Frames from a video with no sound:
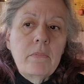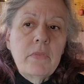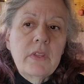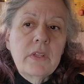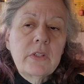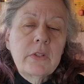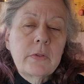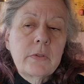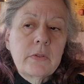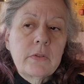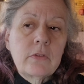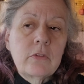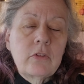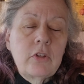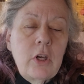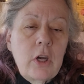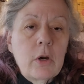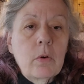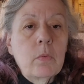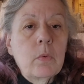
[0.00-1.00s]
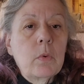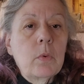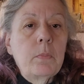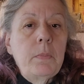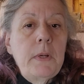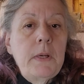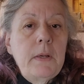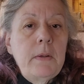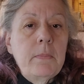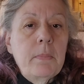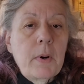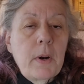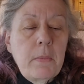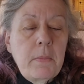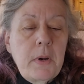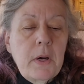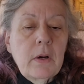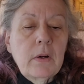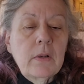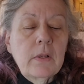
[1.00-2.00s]
This chair will be
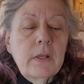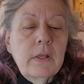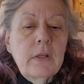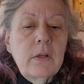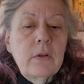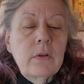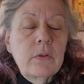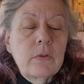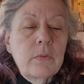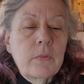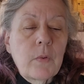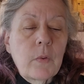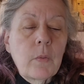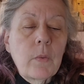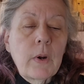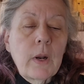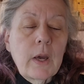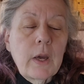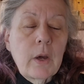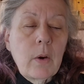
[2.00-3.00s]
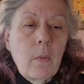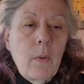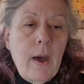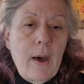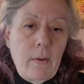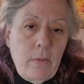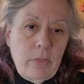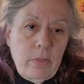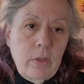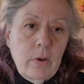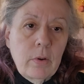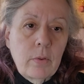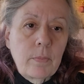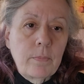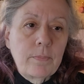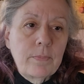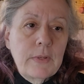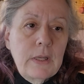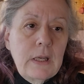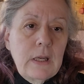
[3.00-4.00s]
primarily used for when I go out though.
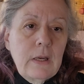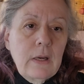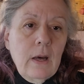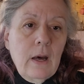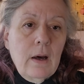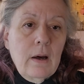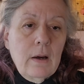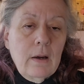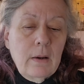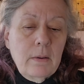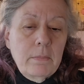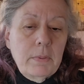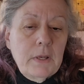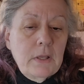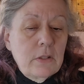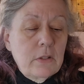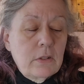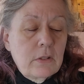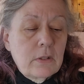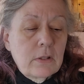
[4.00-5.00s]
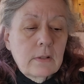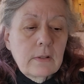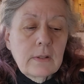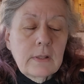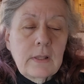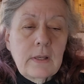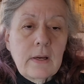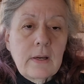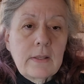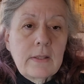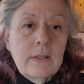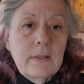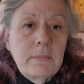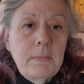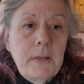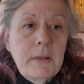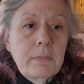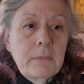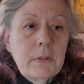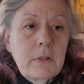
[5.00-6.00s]
But it's certainly nice to
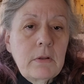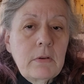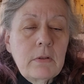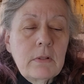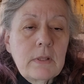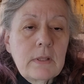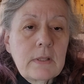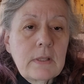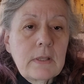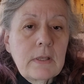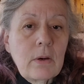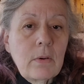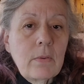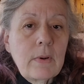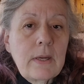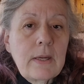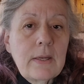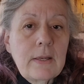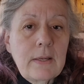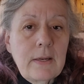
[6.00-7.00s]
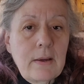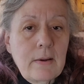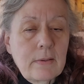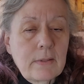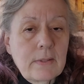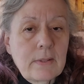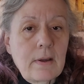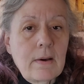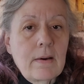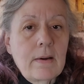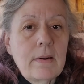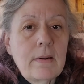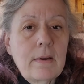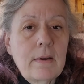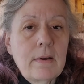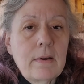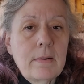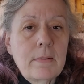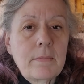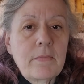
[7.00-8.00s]
be able to use it to go in and outside
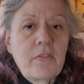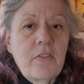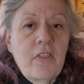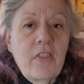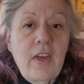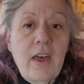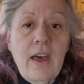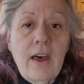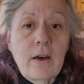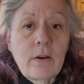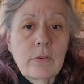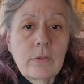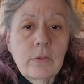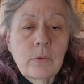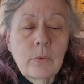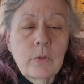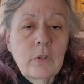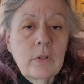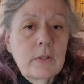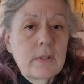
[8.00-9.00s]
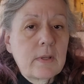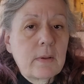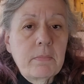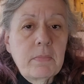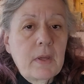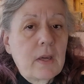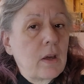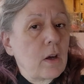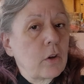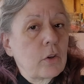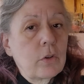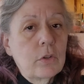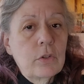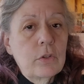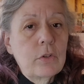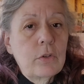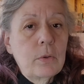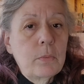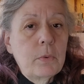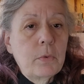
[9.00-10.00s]
the house, which is something I
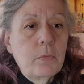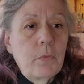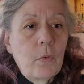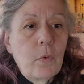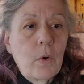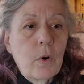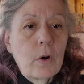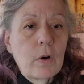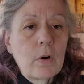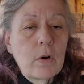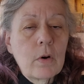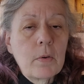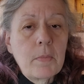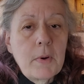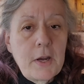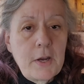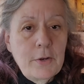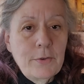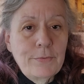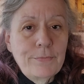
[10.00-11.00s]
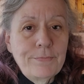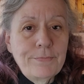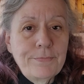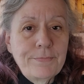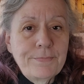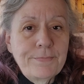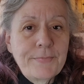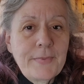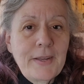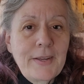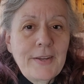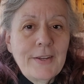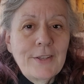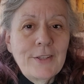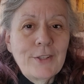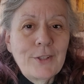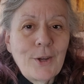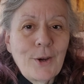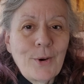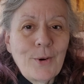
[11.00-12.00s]
couldn't do before on my own.
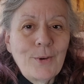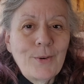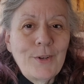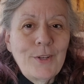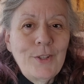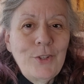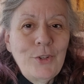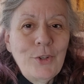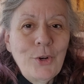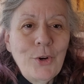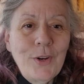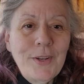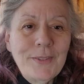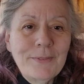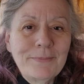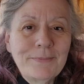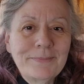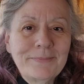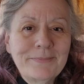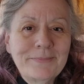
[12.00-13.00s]
So enjoy.